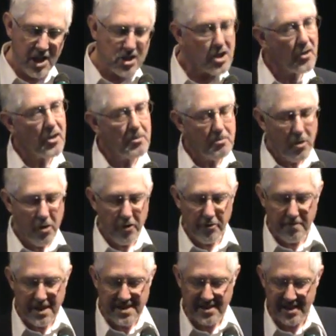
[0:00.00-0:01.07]
So the
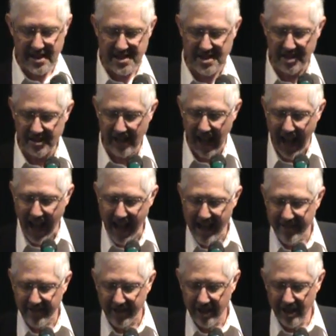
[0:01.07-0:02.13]
movement is
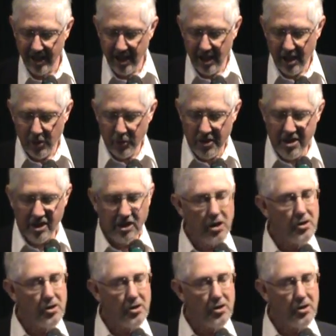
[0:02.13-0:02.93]
alive with the